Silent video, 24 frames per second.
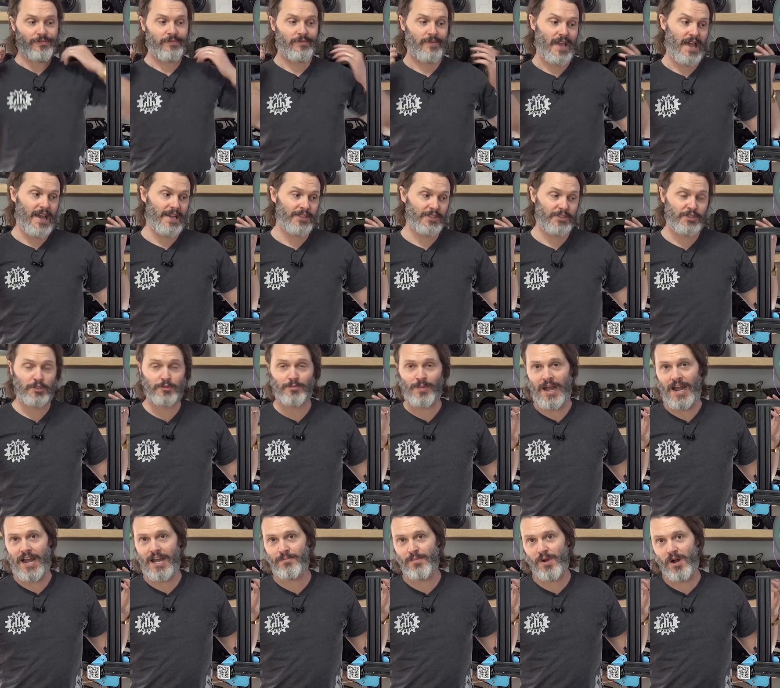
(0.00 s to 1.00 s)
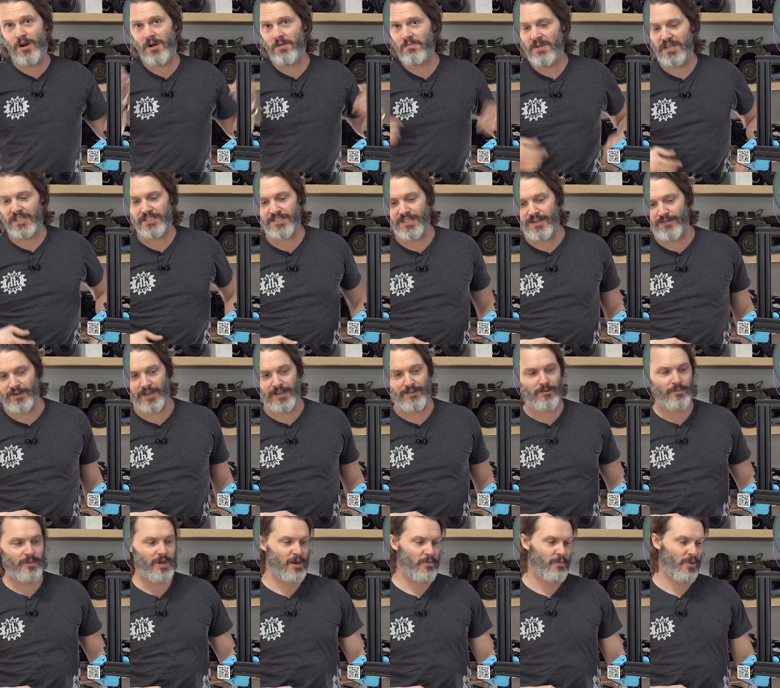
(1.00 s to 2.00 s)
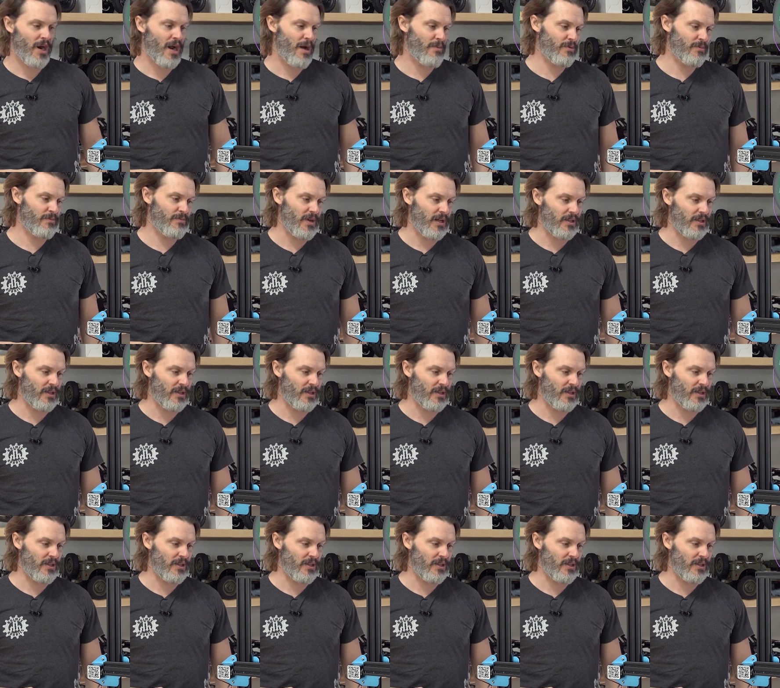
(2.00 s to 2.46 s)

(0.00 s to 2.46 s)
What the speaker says: I just use my eyeball. It's never given me a problem.